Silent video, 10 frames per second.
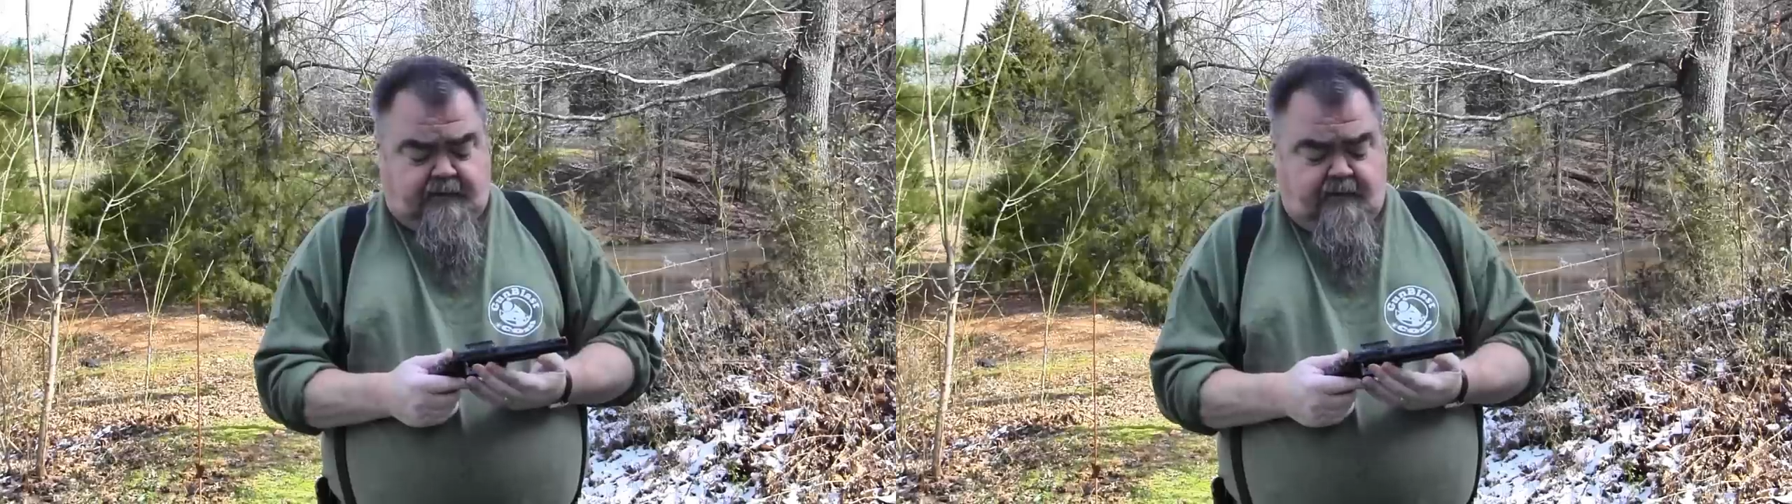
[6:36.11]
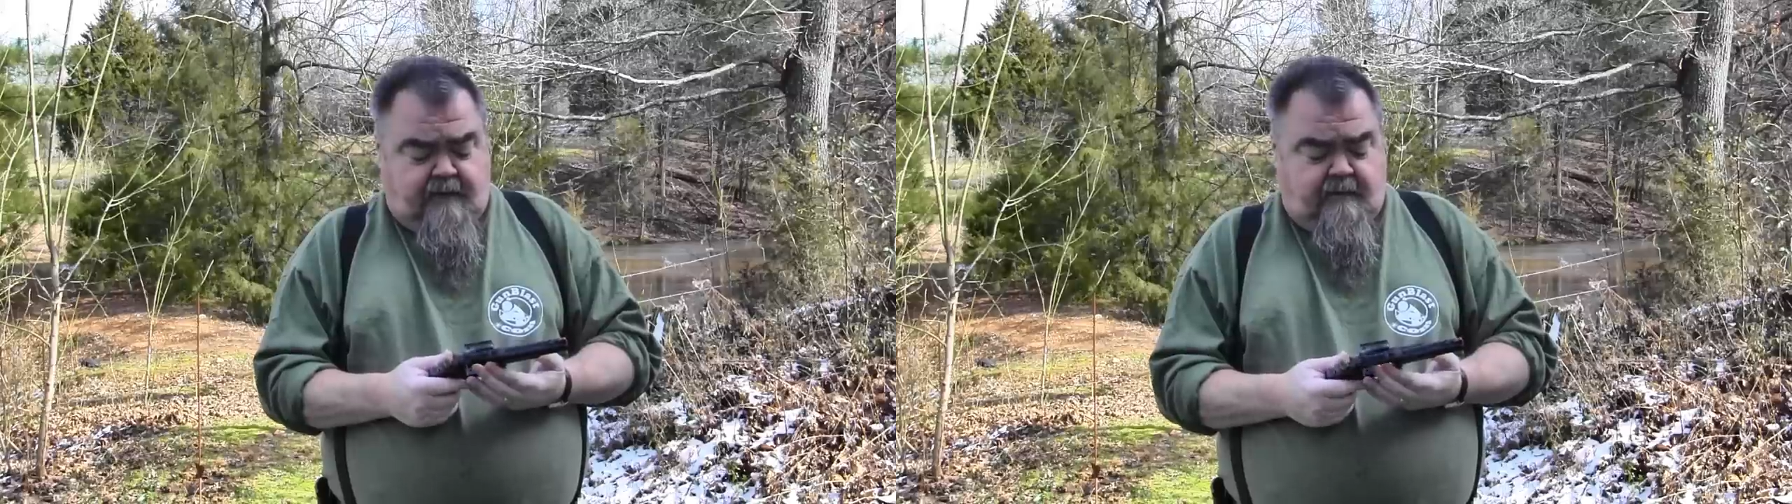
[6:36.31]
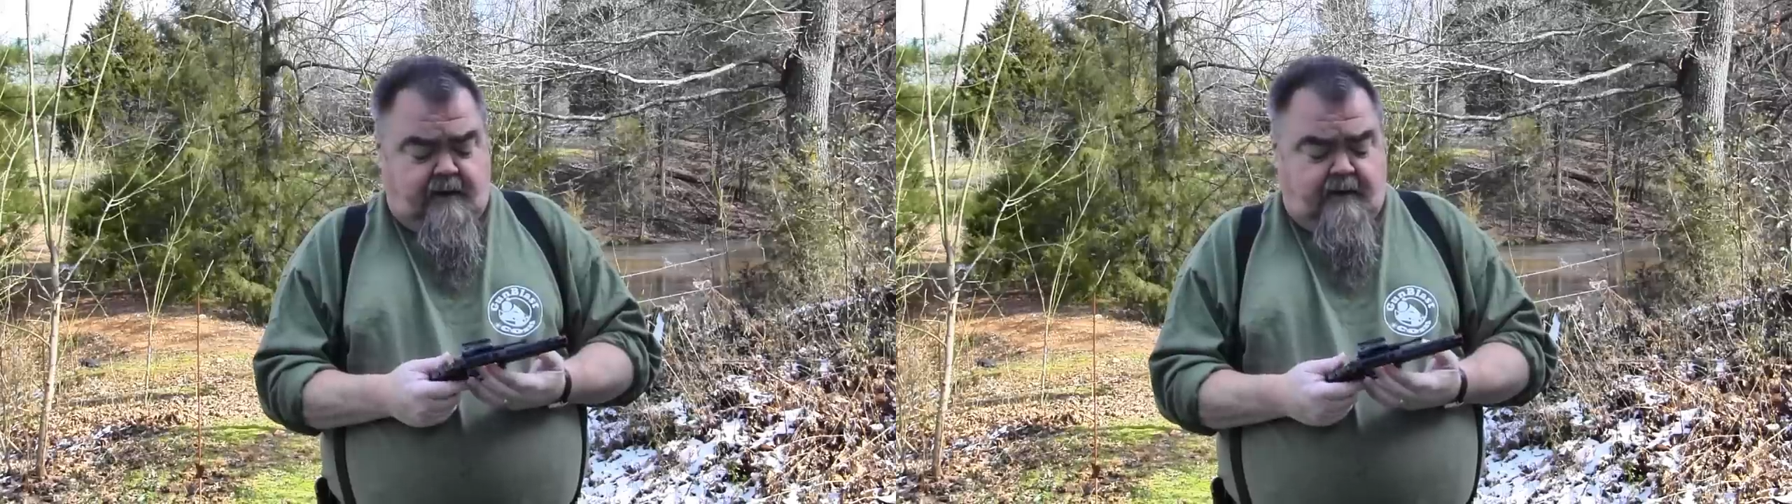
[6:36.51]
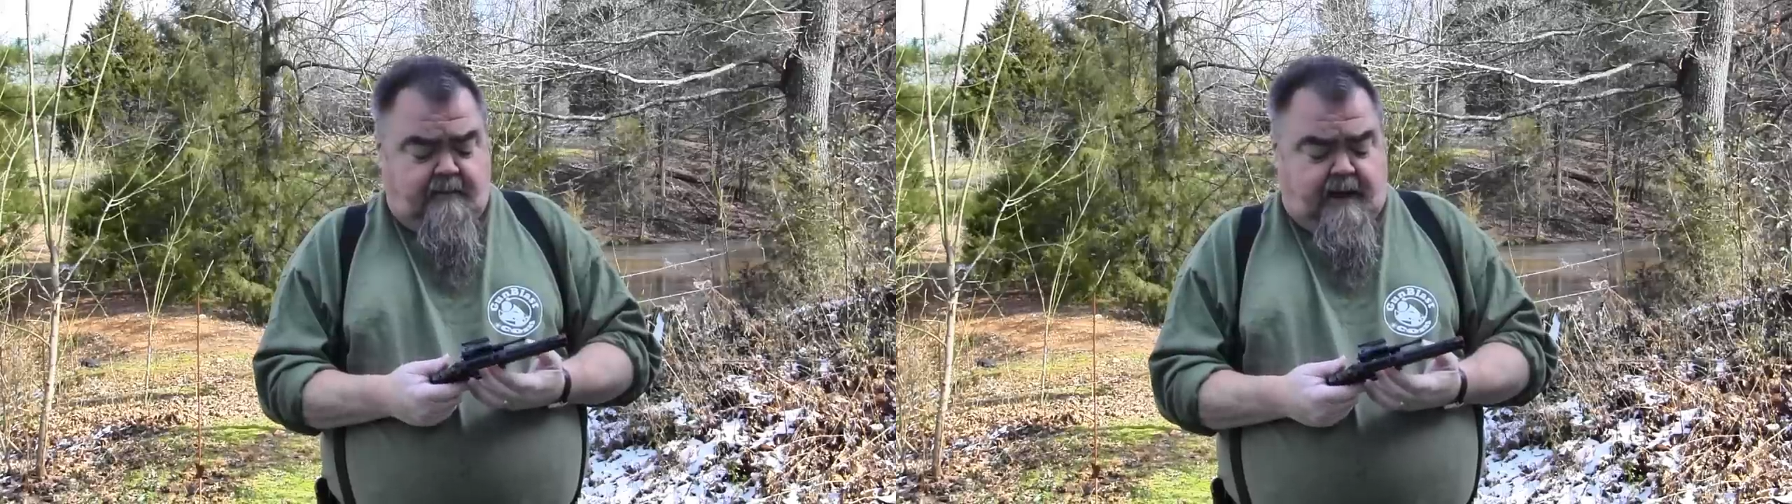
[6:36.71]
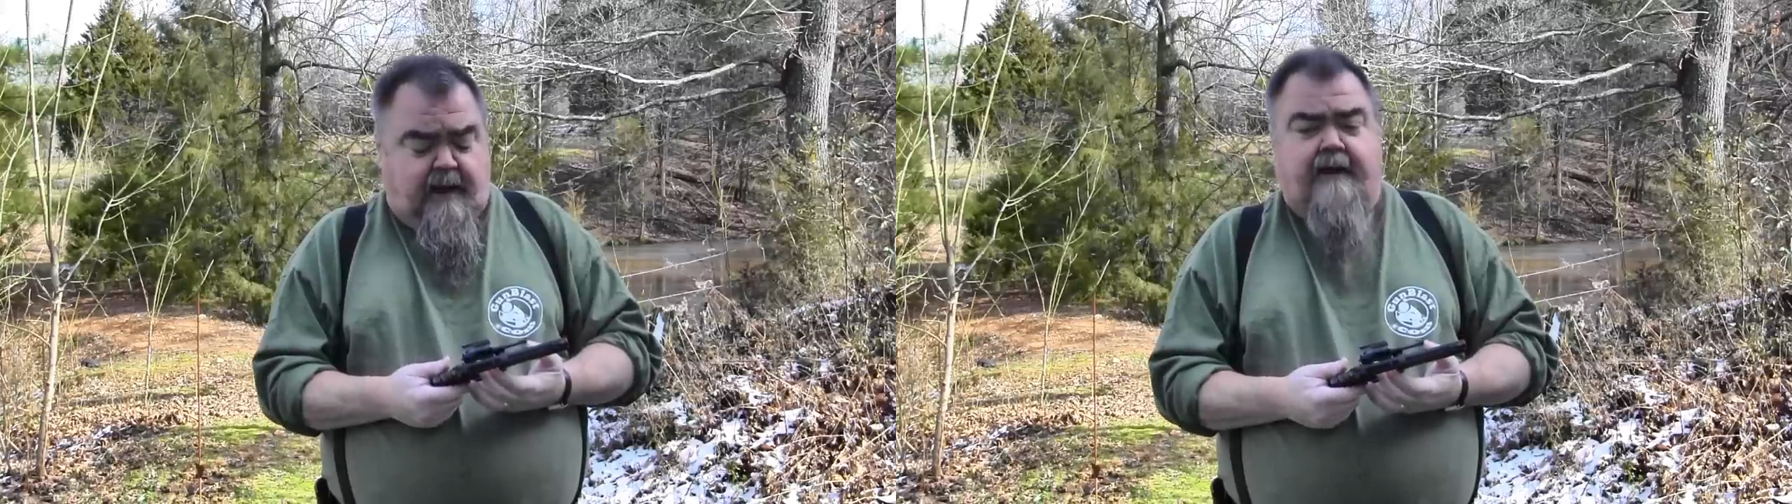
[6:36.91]
a great way
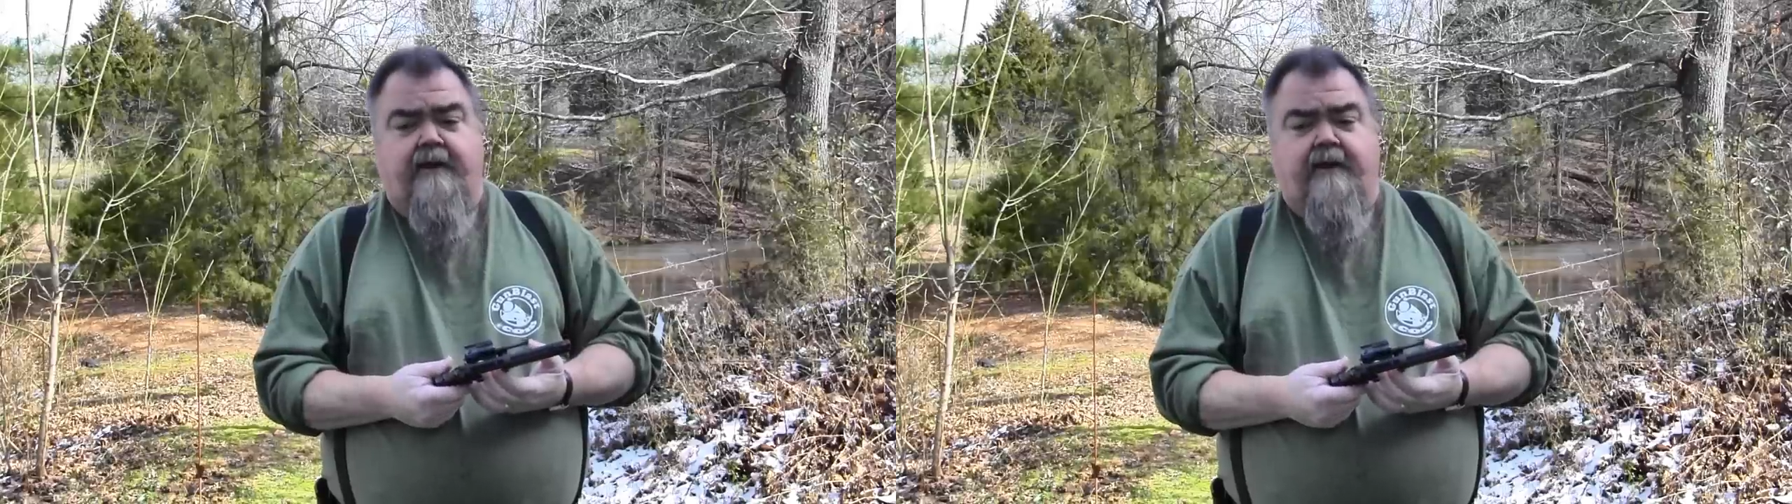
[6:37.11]
to buy a